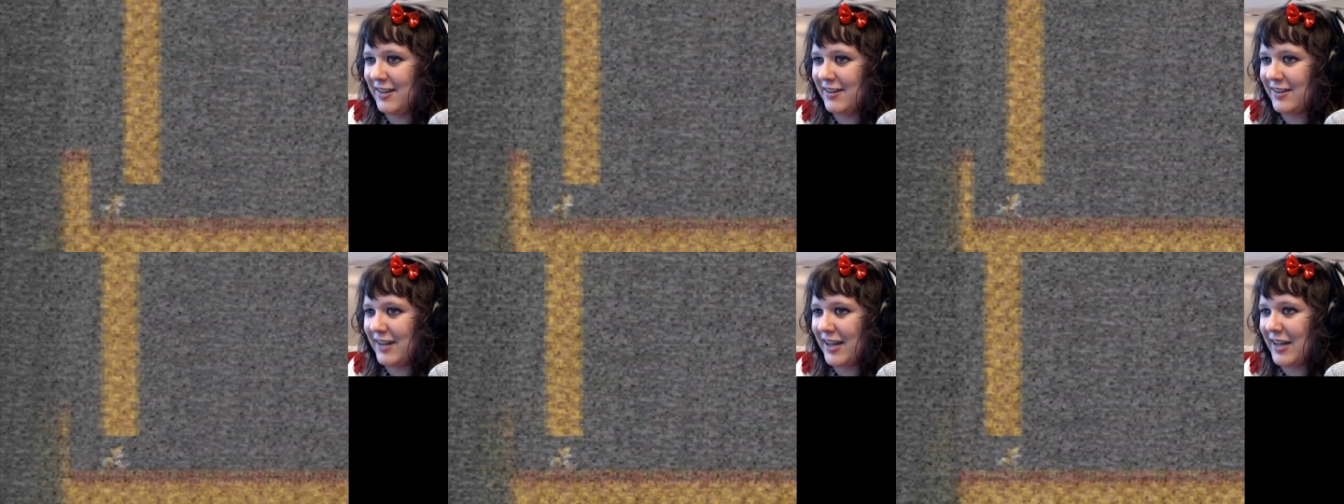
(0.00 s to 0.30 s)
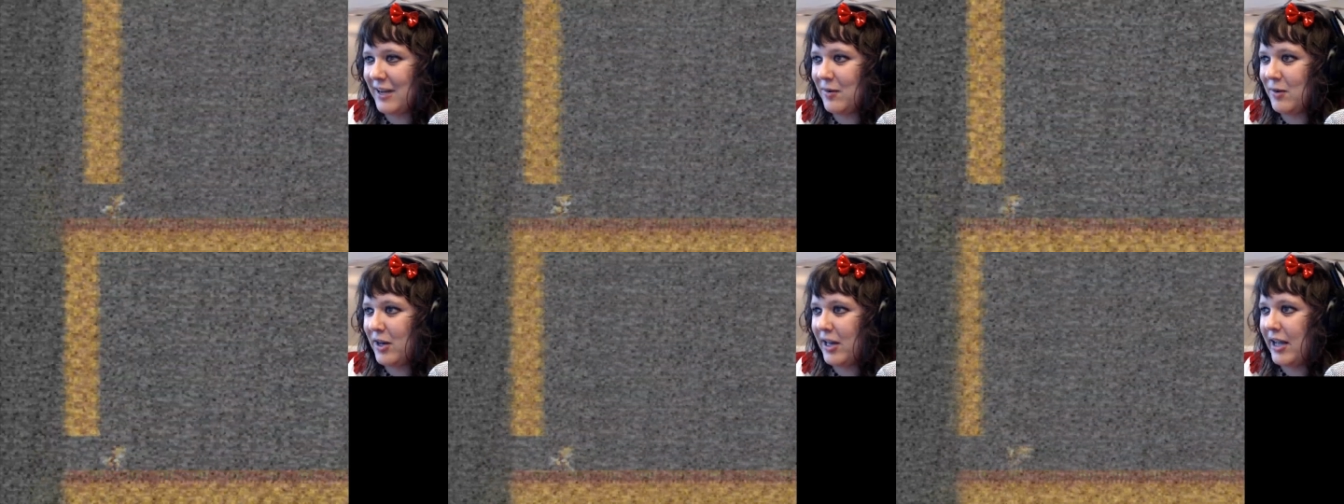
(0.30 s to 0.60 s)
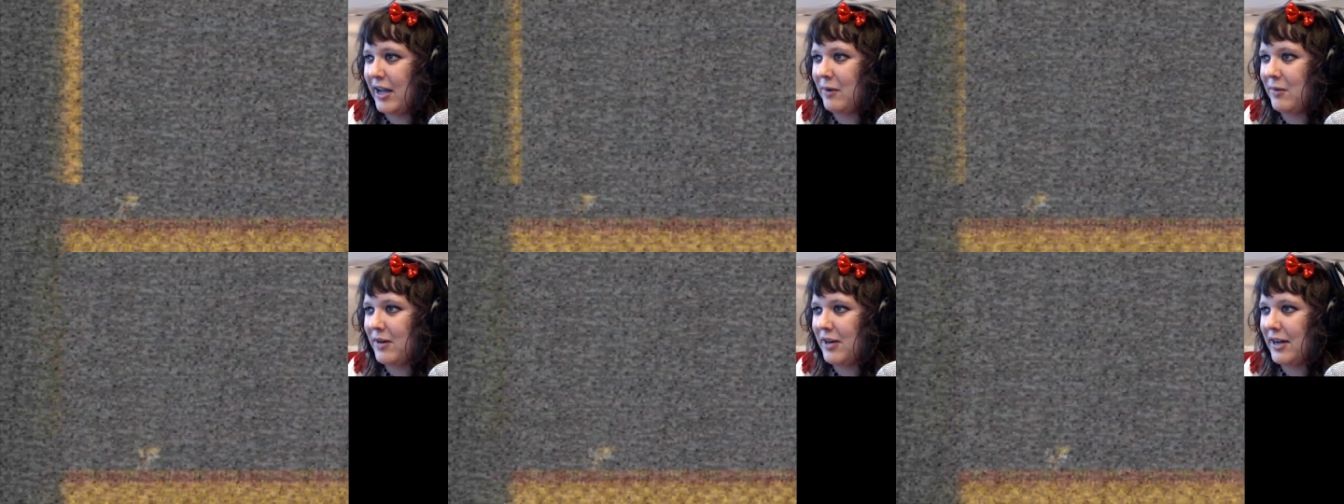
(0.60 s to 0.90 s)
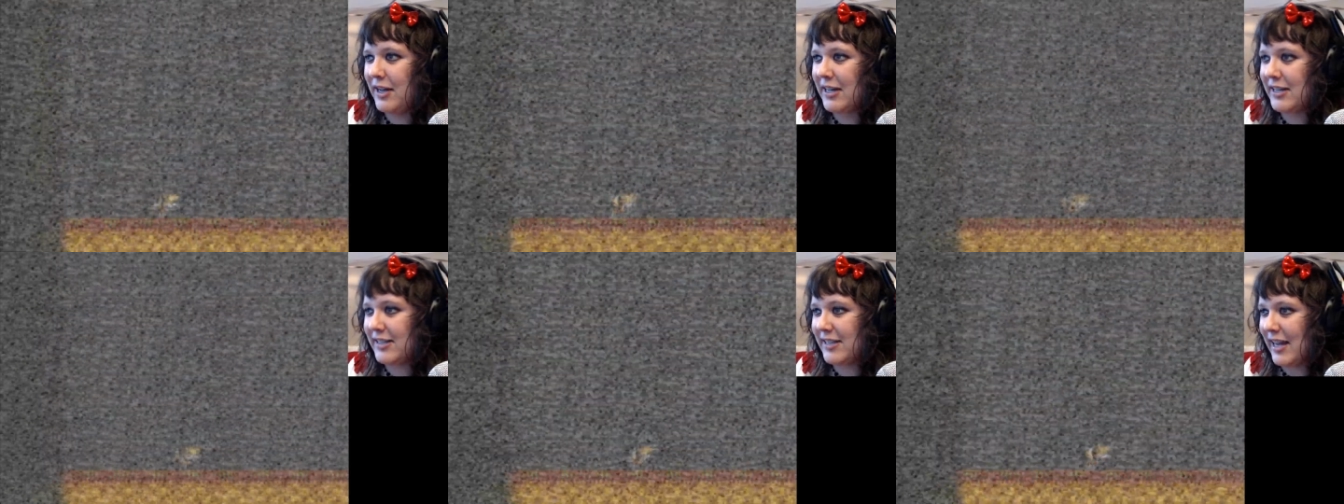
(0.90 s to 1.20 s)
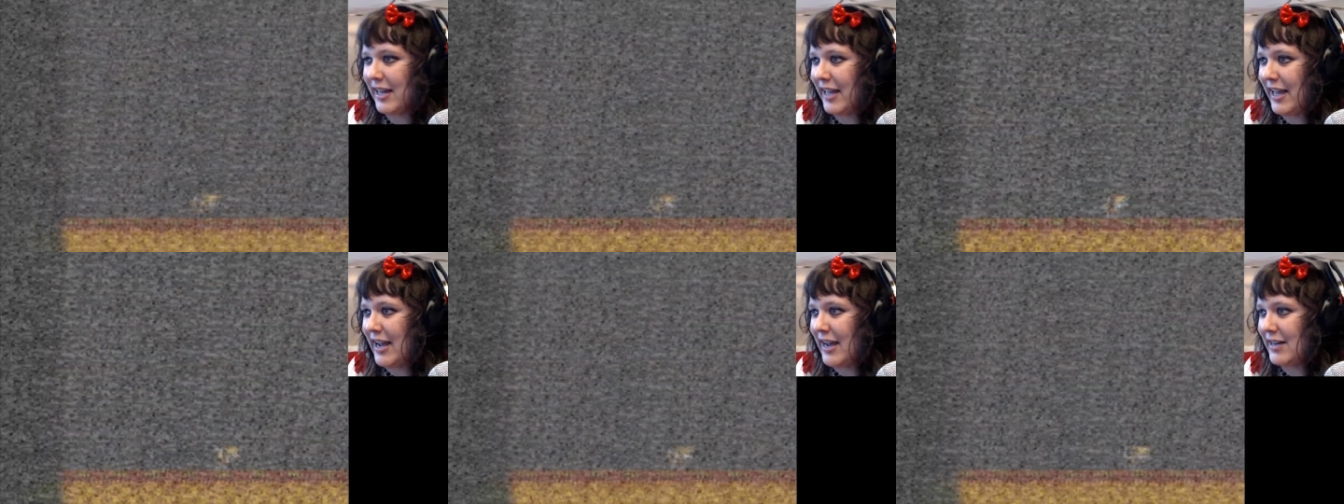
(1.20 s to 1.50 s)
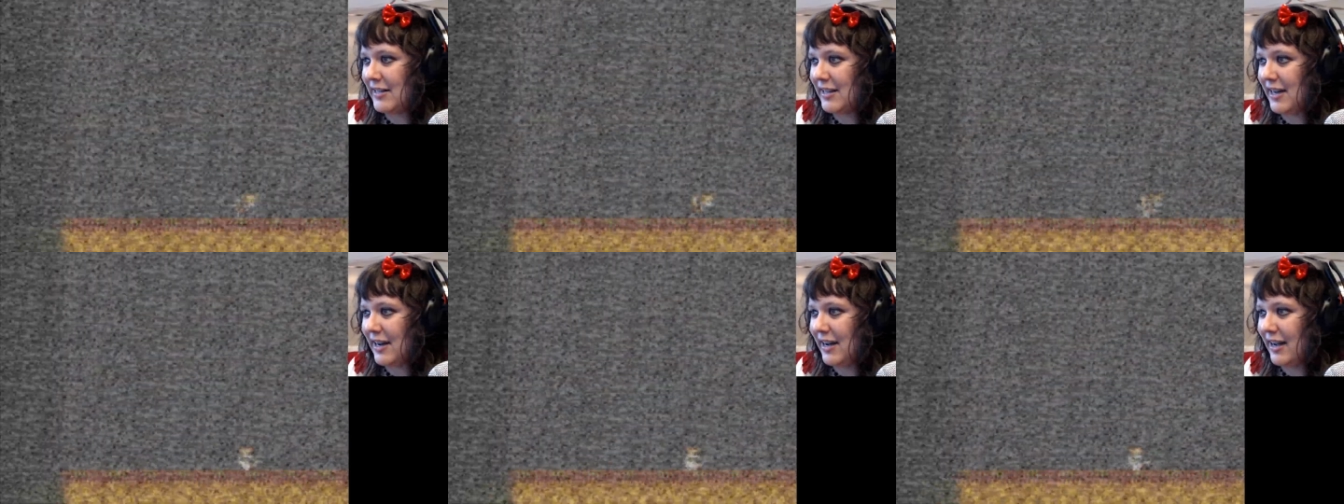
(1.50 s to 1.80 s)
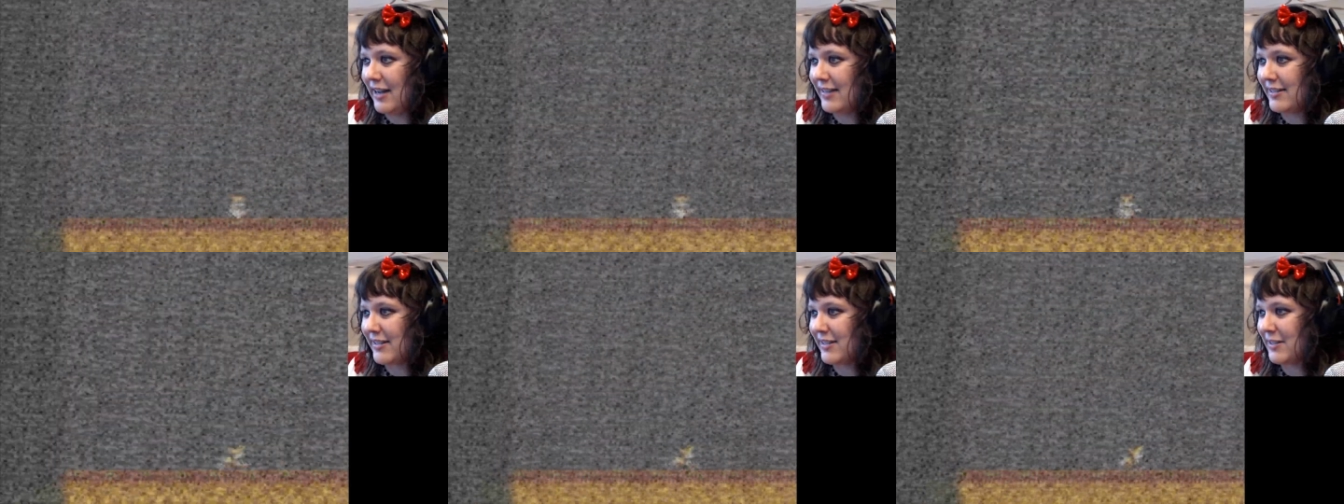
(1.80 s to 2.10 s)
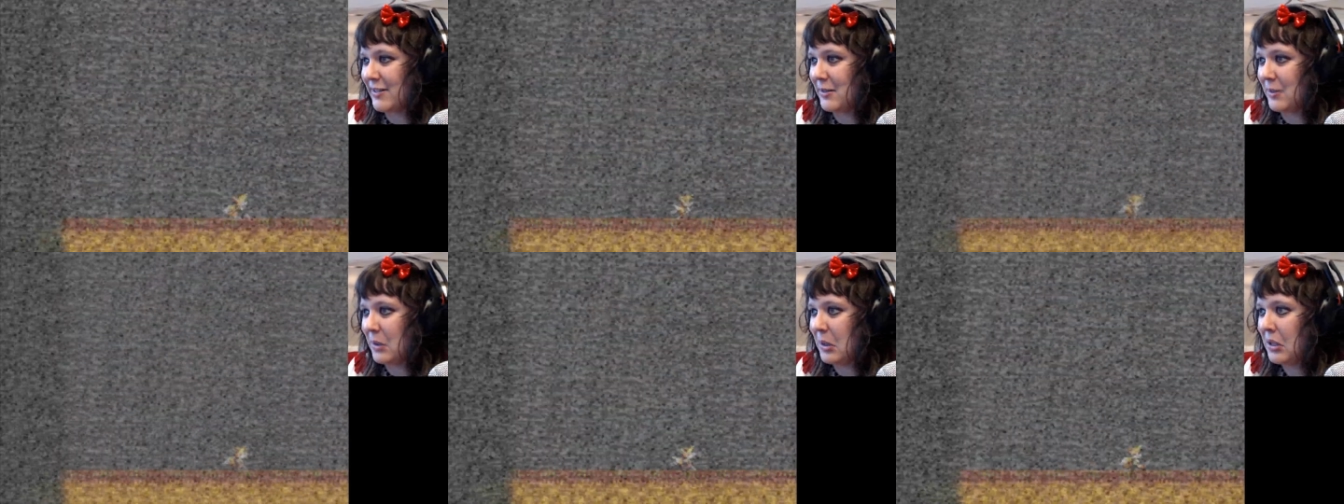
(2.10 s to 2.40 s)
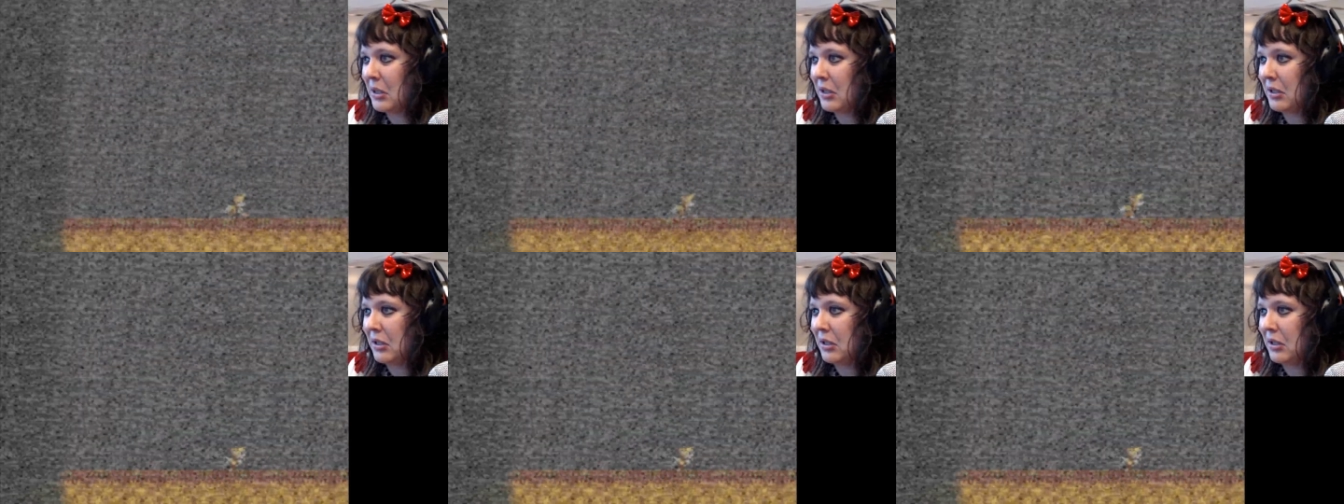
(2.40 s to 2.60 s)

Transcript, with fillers: Okay, well, I, w I guess I can't die, so...